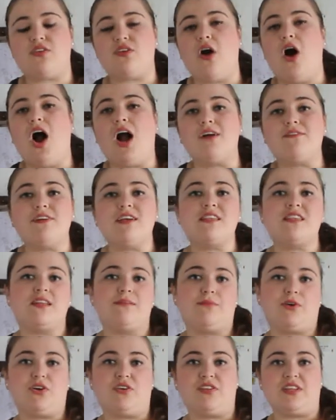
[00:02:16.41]
harvest
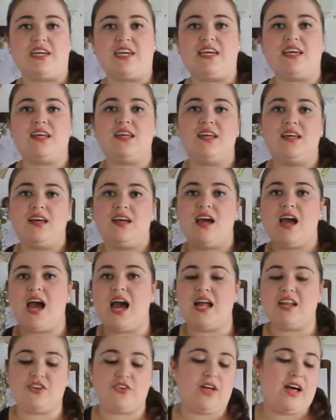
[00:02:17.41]
them early
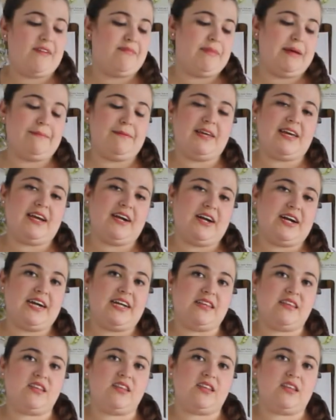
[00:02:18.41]
and you'll have baby
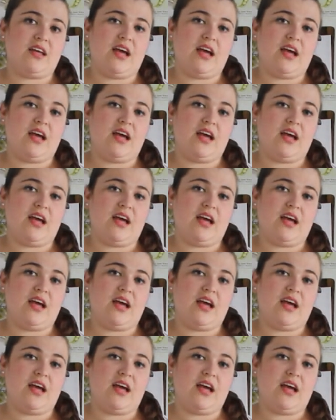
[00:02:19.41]
carrots